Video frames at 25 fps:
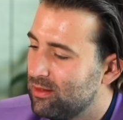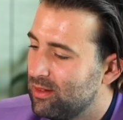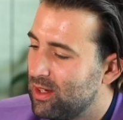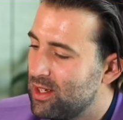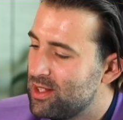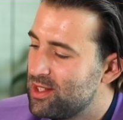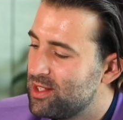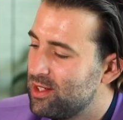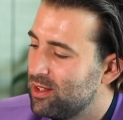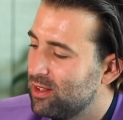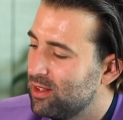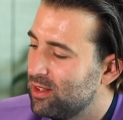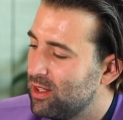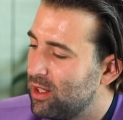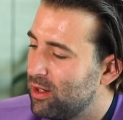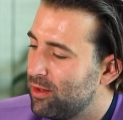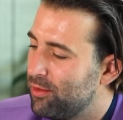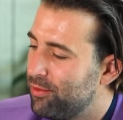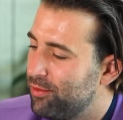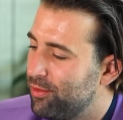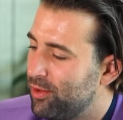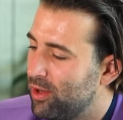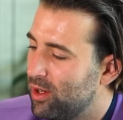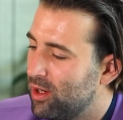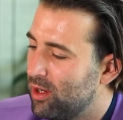I see a lot
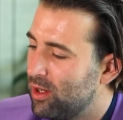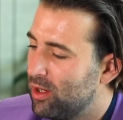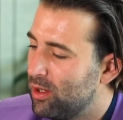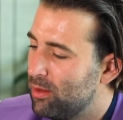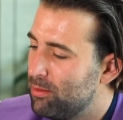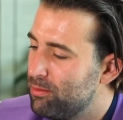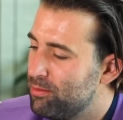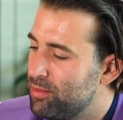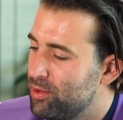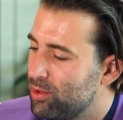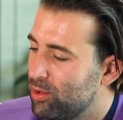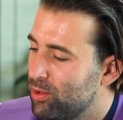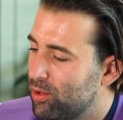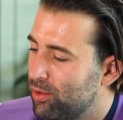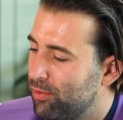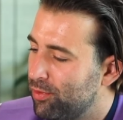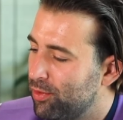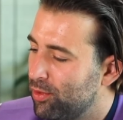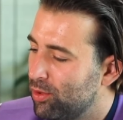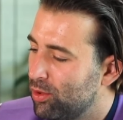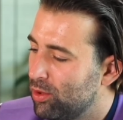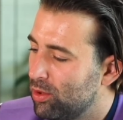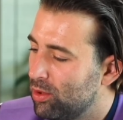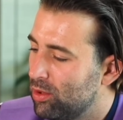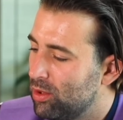of uh,
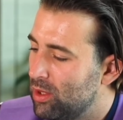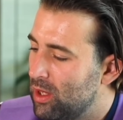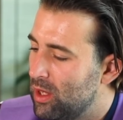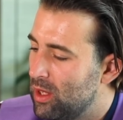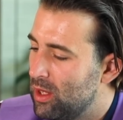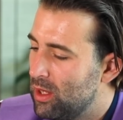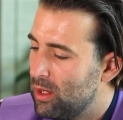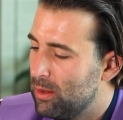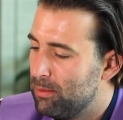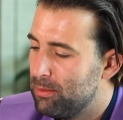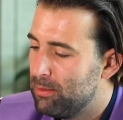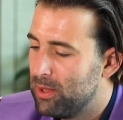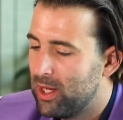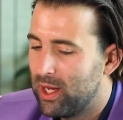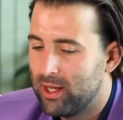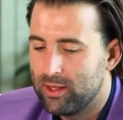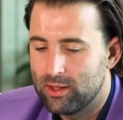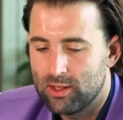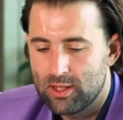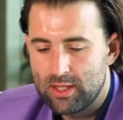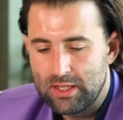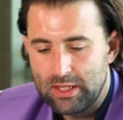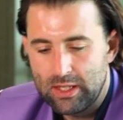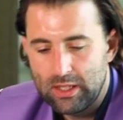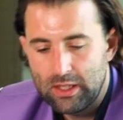beautiful
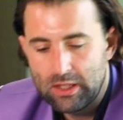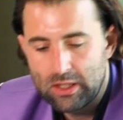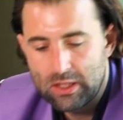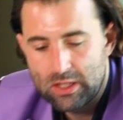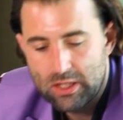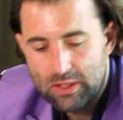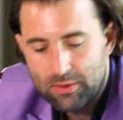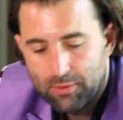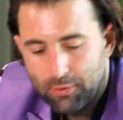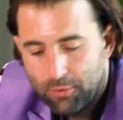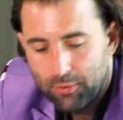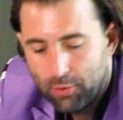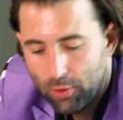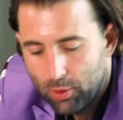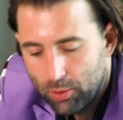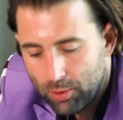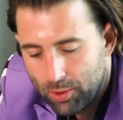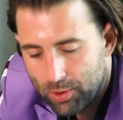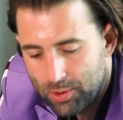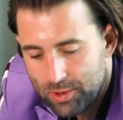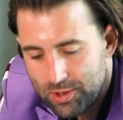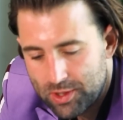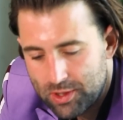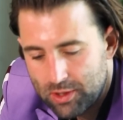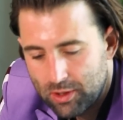behind the scenes
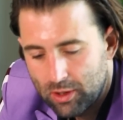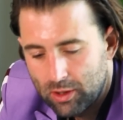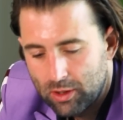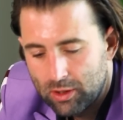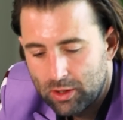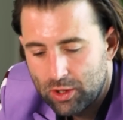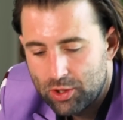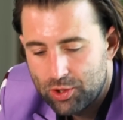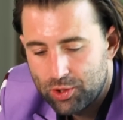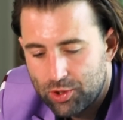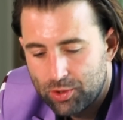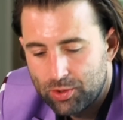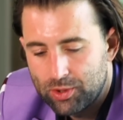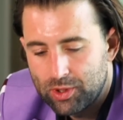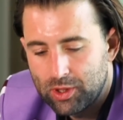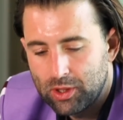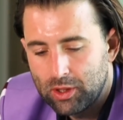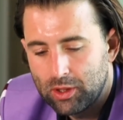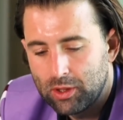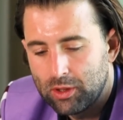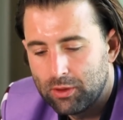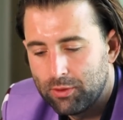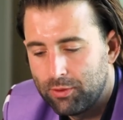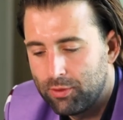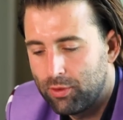photos that you
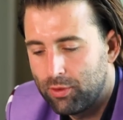did